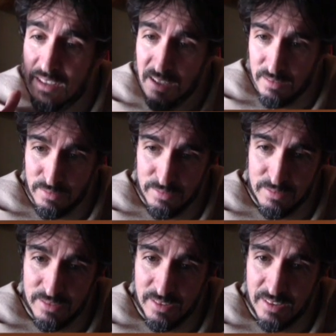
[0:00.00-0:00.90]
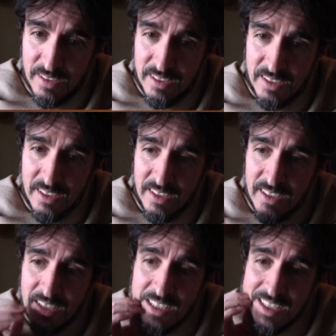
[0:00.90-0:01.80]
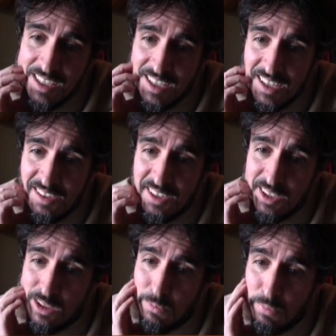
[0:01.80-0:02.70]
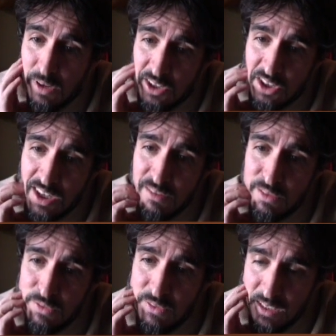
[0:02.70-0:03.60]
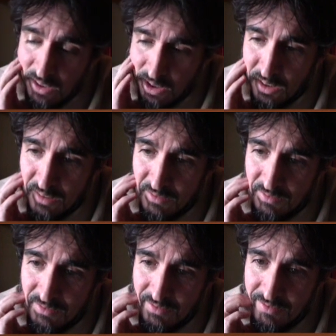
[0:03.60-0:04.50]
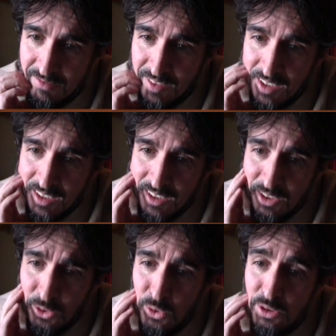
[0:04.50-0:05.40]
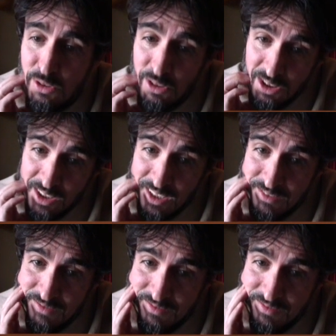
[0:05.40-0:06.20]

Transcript: love is the expression of affection towards Krishna